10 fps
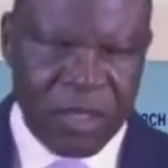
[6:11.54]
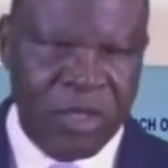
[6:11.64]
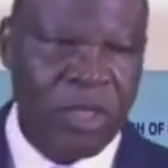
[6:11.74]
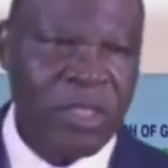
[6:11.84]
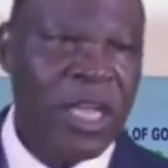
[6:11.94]

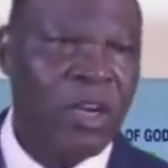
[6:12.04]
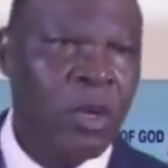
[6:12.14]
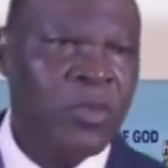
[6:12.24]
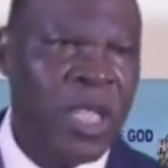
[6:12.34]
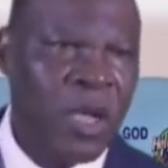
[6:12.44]
Such an
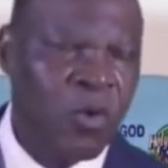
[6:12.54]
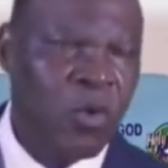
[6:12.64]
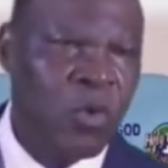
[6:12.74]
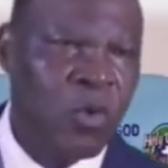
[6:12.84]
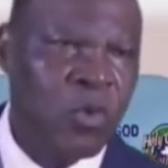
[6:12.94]

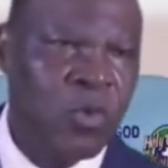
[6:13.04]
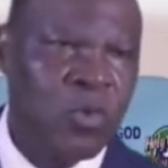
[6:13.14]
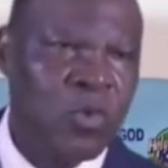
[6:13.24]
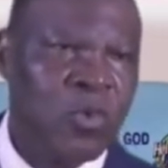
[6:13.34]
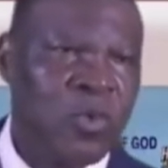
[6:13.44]

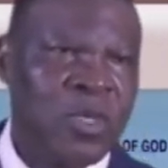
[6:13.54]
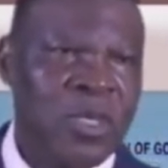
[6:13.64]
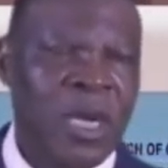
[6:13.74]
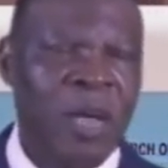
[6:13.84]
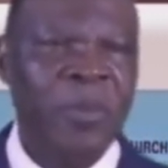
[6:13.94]
obstacle
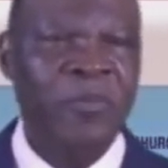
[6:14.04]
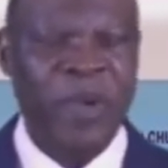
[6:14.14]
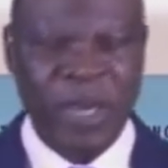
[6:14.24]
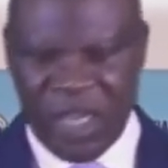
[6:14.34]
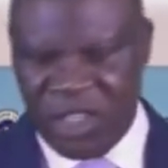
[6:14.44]
can be
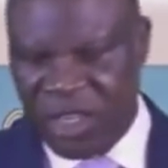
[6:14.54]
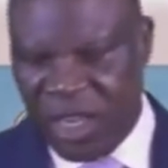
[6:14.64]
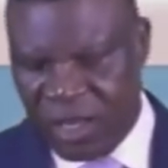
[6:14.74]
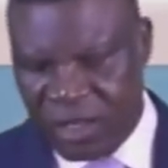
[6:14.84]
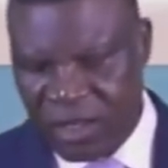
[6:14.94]

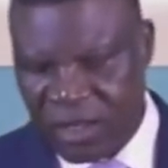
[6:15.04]
financial,